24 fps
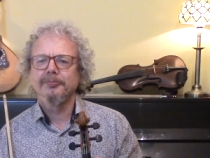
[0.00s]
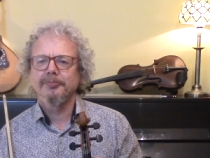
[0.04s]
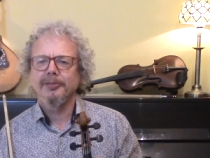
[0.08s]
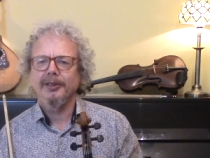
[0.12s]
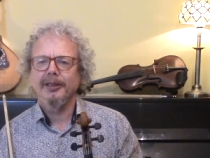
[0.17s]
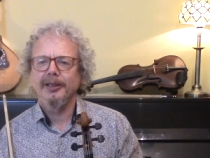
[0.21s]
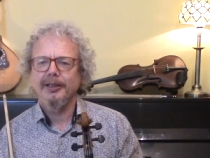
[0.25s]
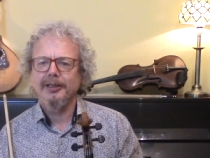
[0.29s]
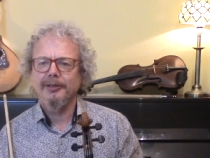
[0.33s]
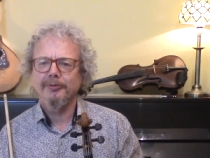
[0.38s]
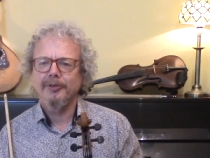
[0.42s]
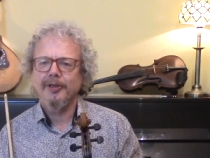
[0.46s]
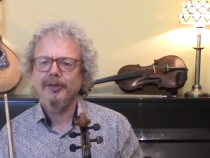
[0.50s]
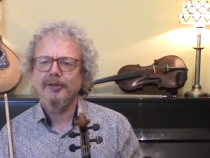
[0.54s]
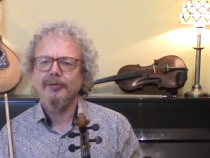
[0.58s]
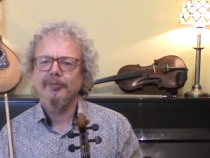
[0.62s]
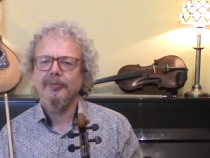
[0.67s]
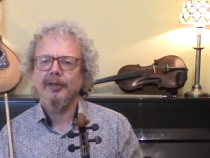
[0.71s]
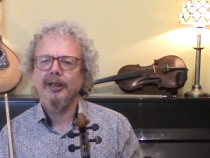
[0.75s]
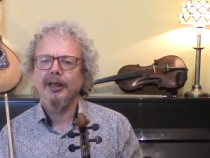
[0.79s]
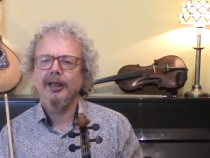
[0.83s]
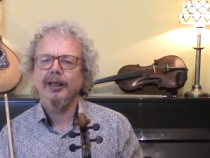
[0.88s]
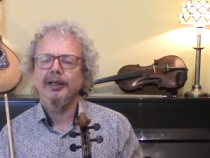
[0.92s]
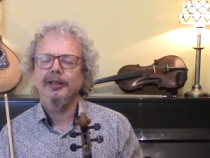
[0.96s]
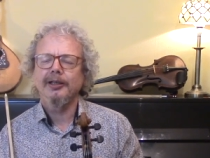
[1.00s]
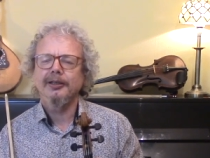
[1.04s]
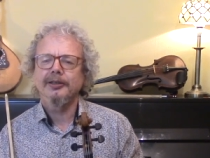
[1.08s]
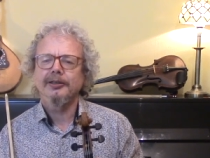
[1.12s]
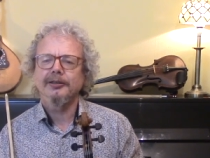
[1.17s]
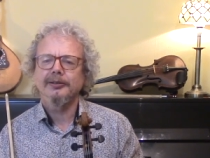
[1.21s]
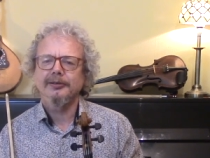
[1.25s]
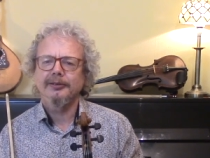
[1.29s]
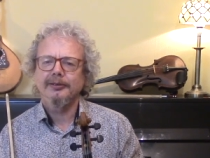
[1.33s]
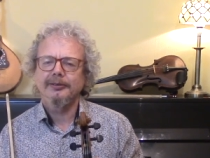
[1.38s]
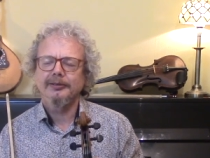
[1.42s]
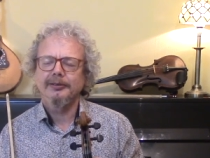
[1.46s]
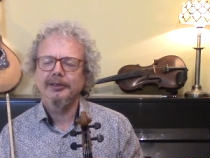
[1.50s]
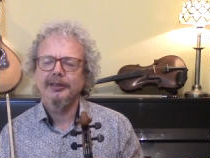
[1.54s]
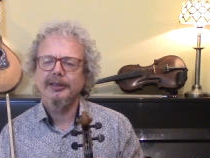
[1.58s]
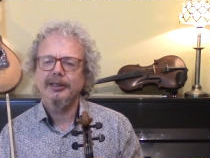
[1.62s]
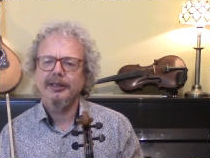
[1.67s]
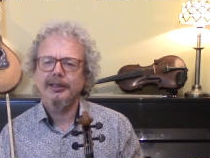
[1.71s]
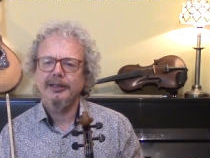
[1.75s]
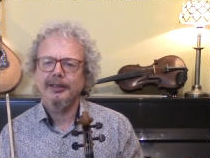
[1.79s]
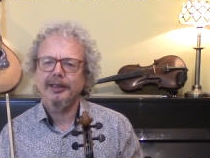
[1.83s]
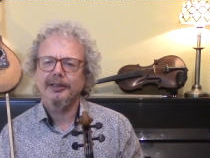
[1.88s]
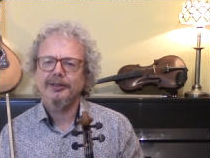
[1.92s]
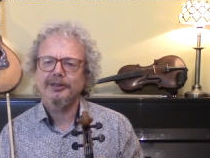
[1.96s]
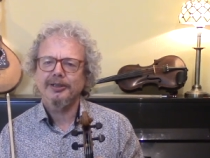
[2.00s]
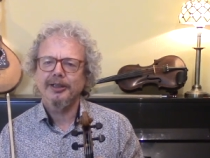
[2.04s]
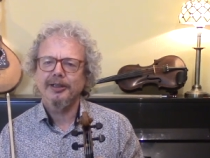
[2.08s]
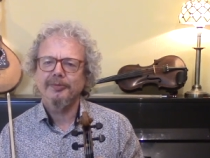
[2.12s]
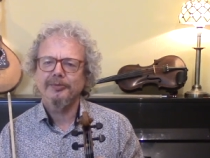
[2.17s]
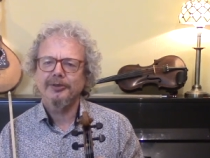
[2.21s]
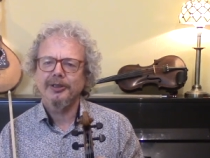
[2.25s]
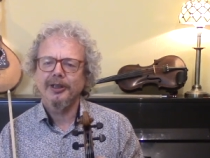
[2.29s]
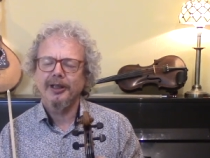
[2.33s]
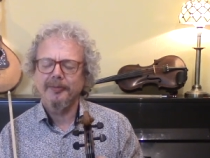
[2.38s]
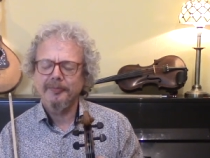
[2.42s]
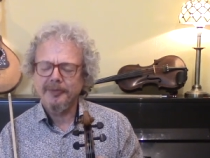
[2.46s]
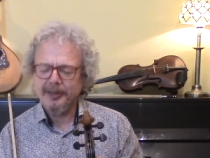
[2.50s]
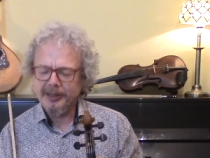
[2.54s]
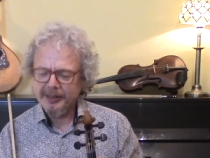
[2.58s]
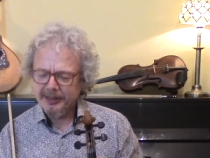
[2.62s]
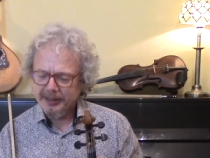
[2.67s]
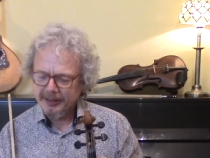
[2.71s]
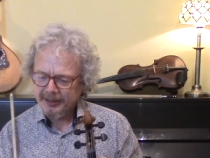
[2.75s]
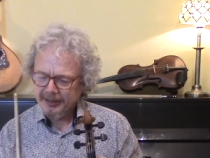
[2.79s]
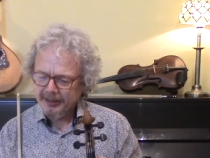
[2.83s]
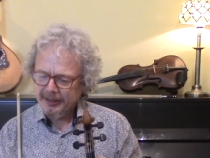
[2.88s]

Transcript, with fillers: playing rhythm and lead at the same time.